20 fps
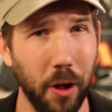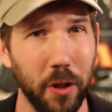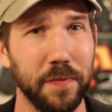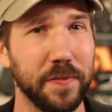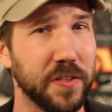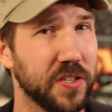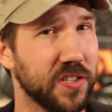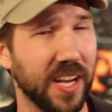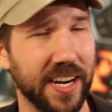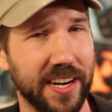All of
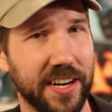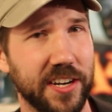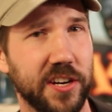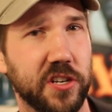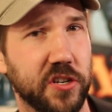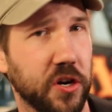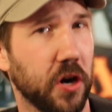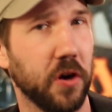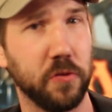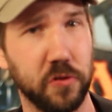a sudden, your
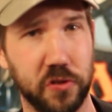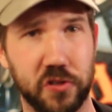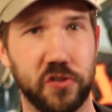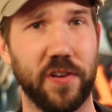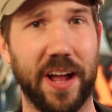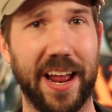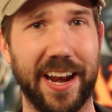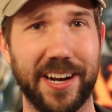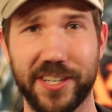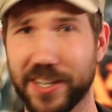turtle
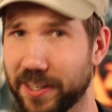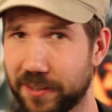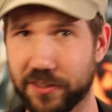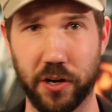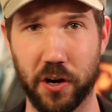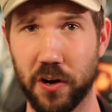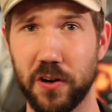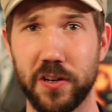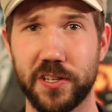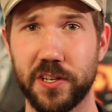strategy
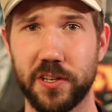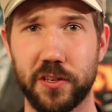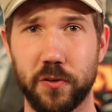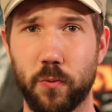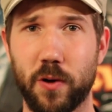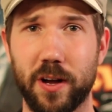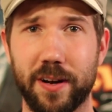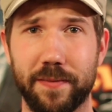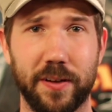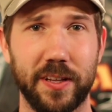turns into
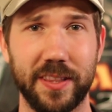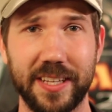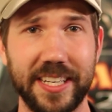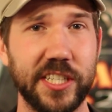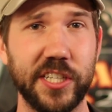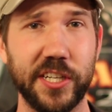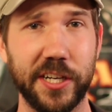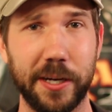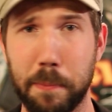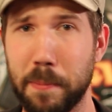one of
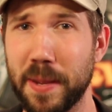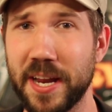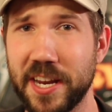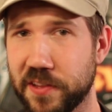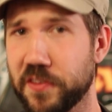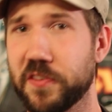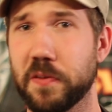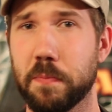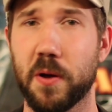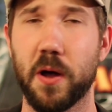unleashing your
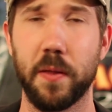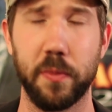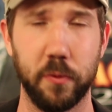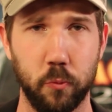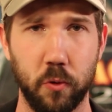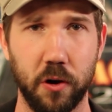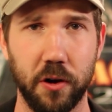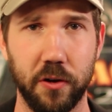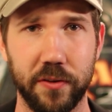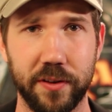minions upon the
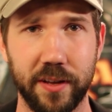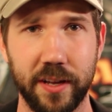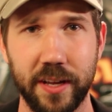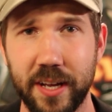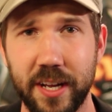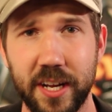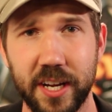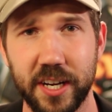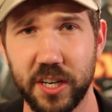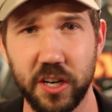world.
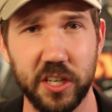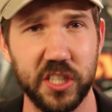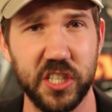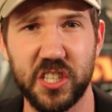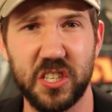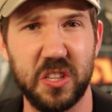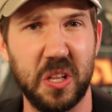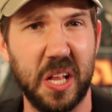You're just